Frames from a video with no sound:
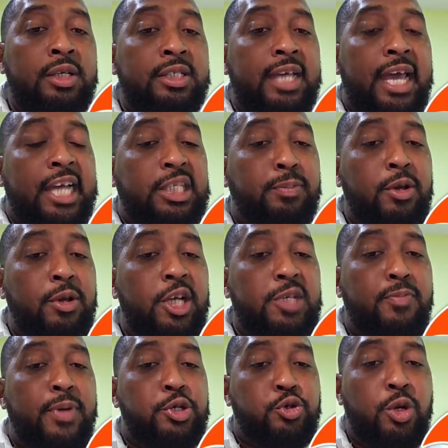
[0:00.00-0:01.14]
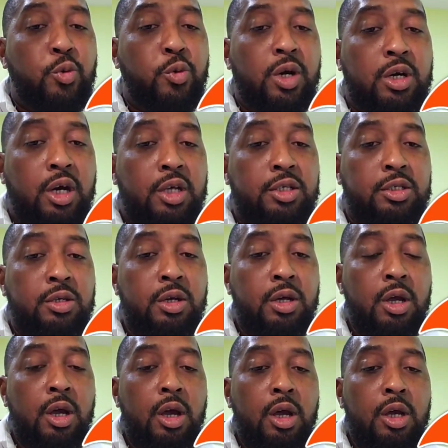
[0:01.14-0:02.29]
these experienced Petrotrin workers,
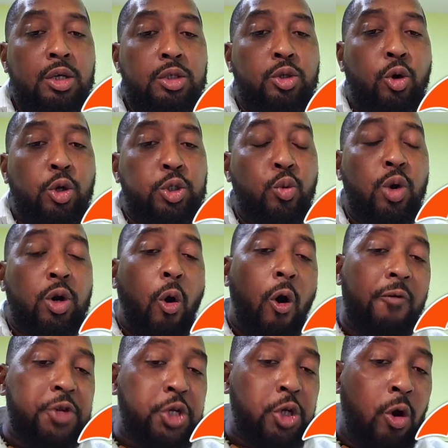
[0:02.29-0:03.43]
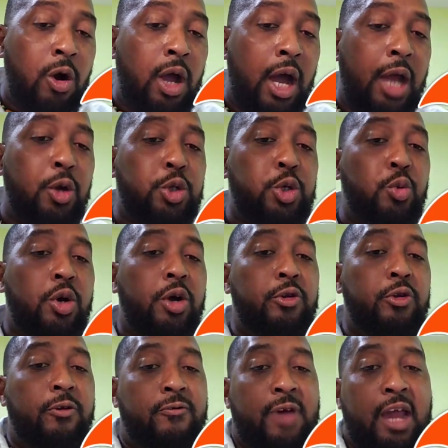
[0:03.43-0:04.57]
those who work offshore and those who work
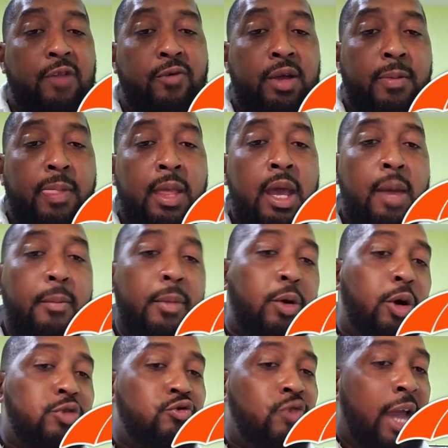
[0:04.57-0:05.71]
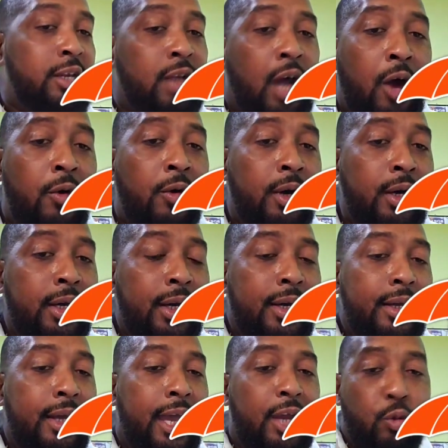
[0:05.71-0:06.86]
on the refinery. Because right now,
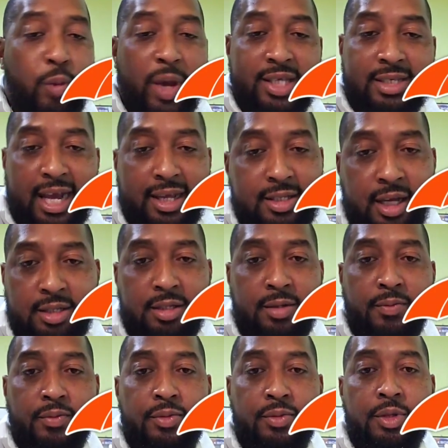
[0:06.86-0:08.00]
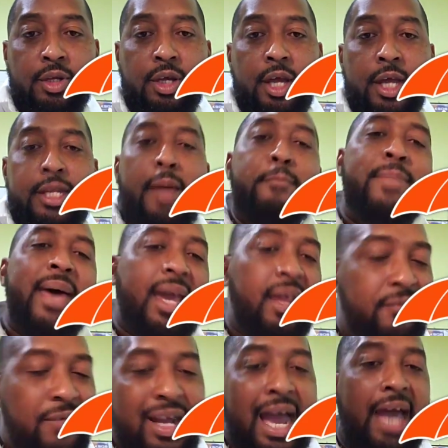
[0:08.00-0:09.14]
in West Texas, they're
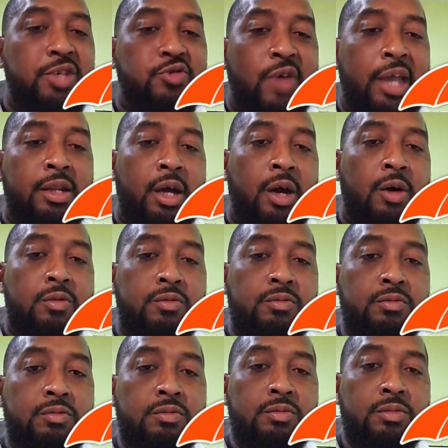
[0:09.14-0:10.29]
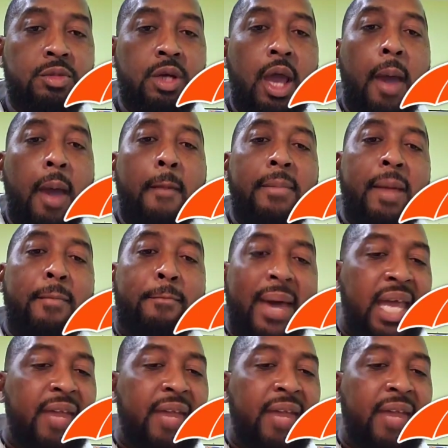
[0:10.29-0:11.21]
begging for guys right now. You